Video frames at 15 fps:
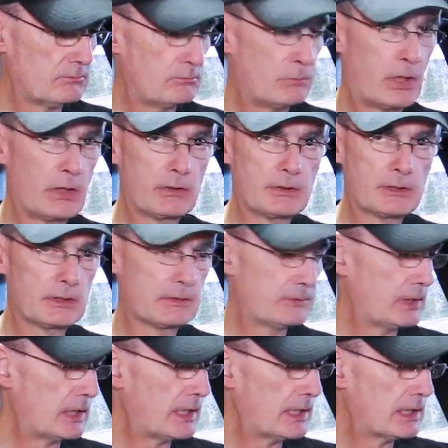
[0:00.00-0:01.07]
bungs, if
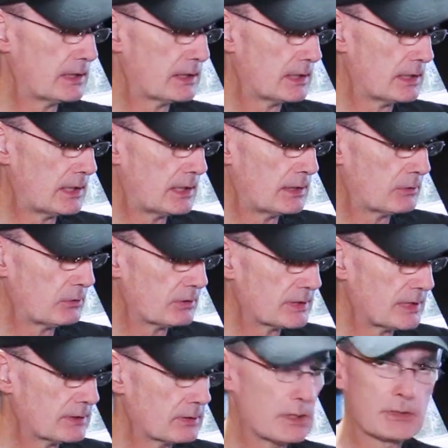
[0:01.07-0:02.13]
you like, and of course
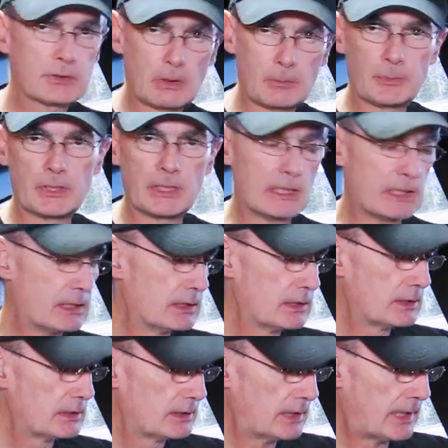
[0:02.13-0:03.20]
that's going to stop the
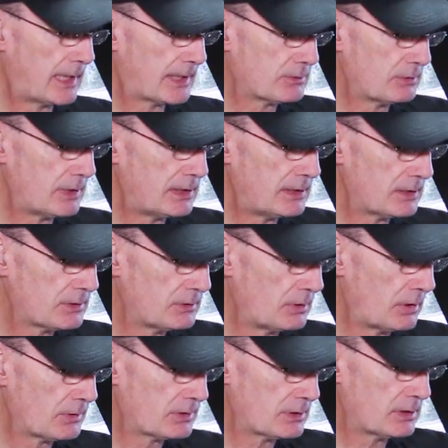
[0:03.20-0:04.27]
extraneous
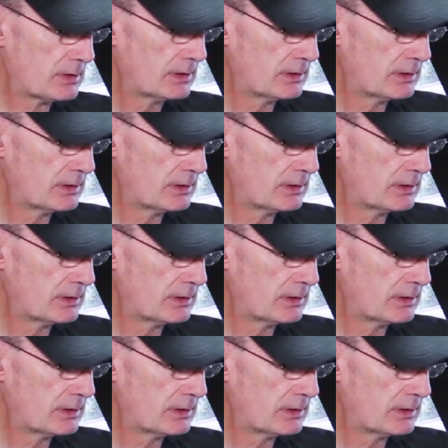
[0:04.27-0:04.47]
dust